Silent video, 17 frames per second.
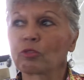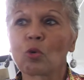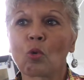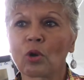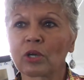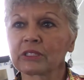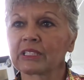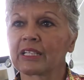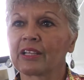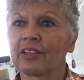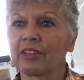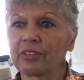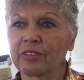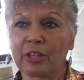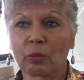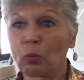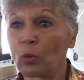course,
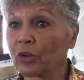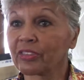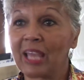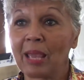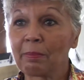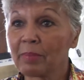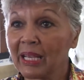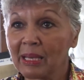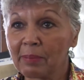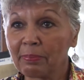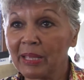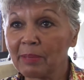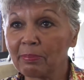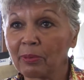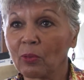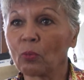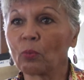there weren't that many people.